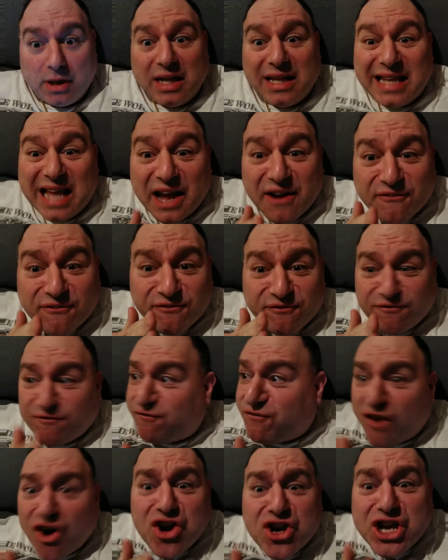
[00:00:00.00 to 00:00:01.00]
Like
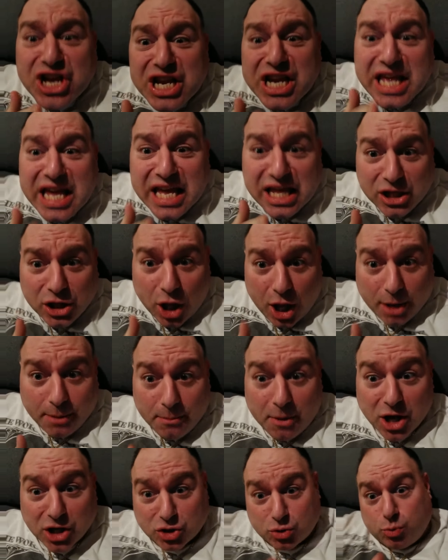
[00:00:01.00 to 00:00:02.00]
fucking
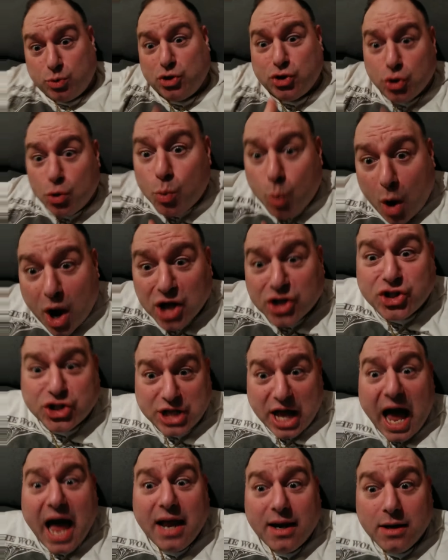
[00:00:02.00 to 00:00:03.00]
Elon Musk. Would you watch
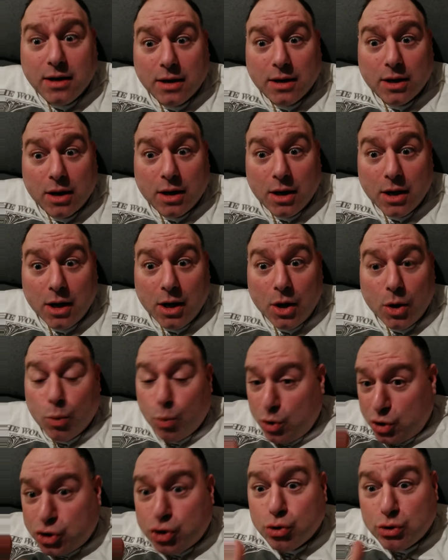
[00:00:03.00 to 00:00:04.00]
that?
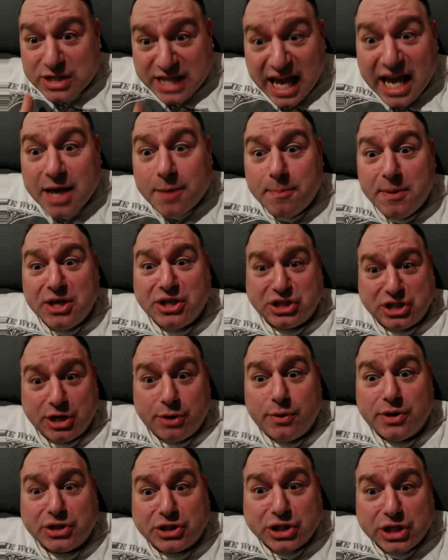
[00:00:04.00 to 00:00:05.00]
Would you take me
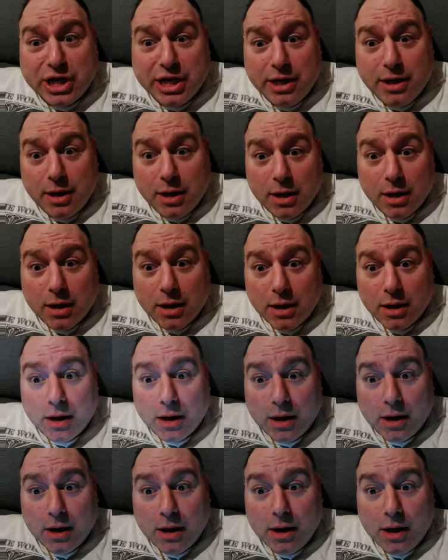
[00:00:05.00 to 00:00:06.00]
seriously?
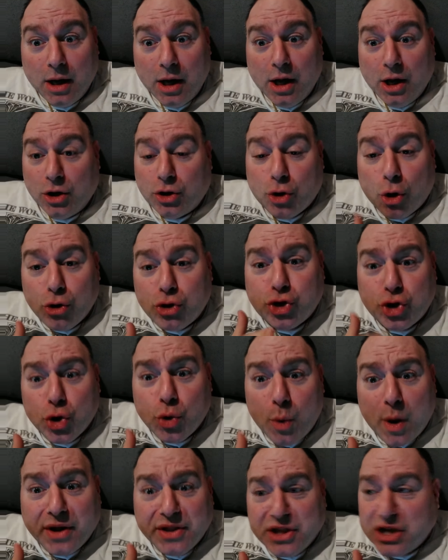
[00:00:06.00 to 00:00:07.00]
Don't
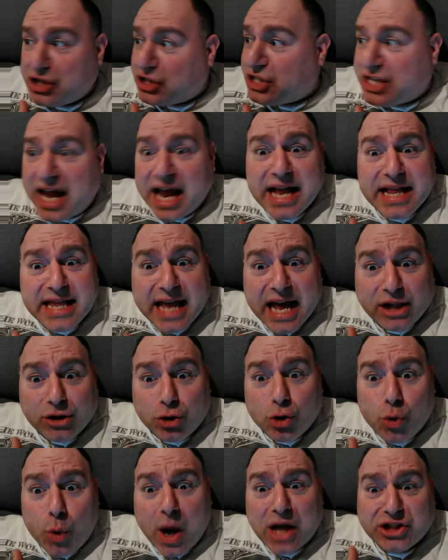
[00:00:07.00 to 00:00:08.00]
you understand that
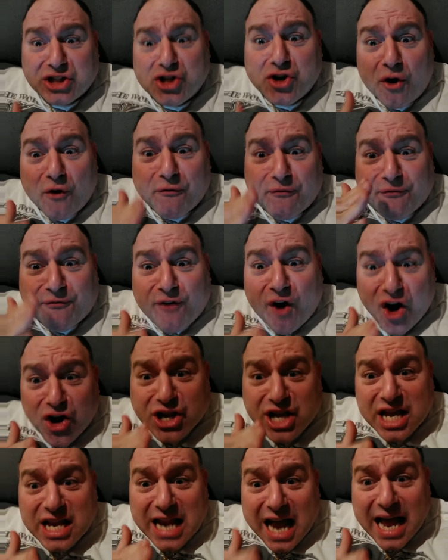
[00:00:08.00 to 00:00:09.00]
Lou has no
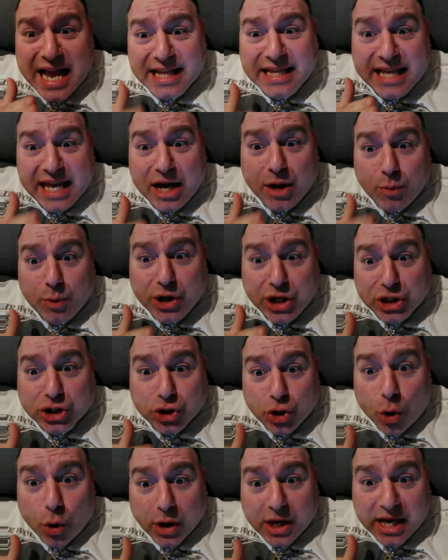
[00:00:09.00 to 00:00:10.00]
fucking idea what
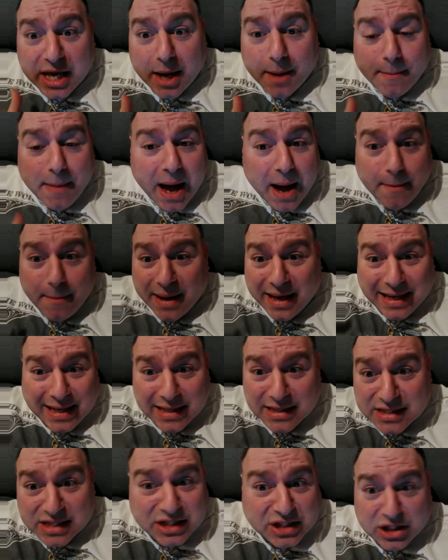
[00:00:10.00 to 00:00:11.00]
he's talking about? My
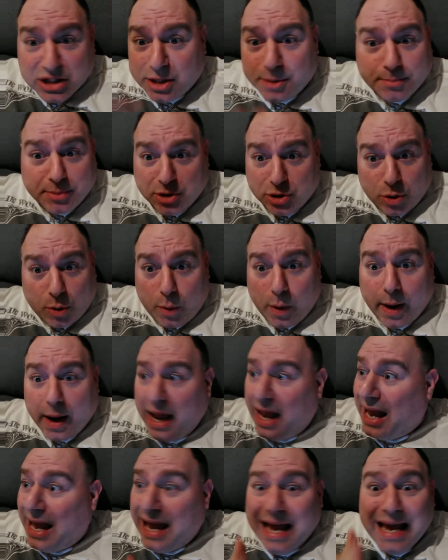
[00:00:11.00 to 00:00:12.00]
kid's asleep, but don't
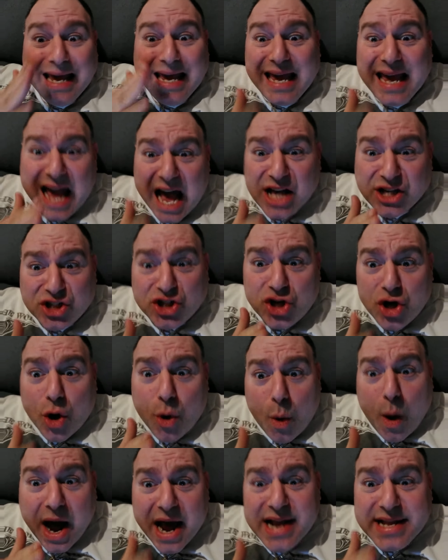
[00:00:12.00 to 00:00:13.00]
worry. He has
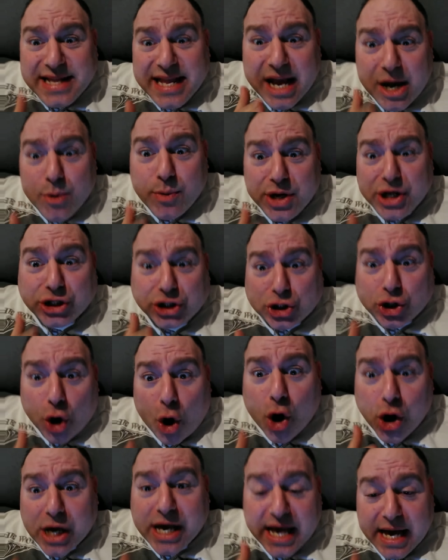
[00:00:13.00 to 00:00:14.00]
no idea what he's
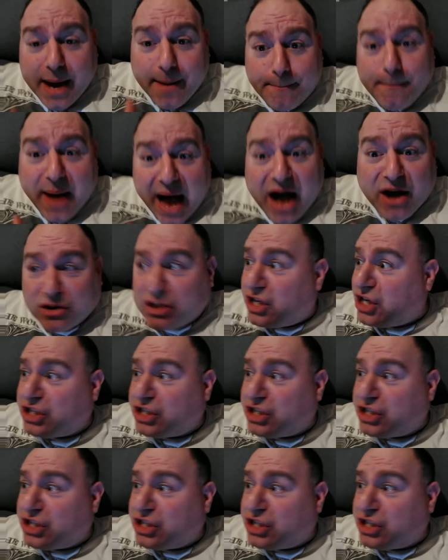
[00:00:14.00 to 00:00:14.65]
talking about.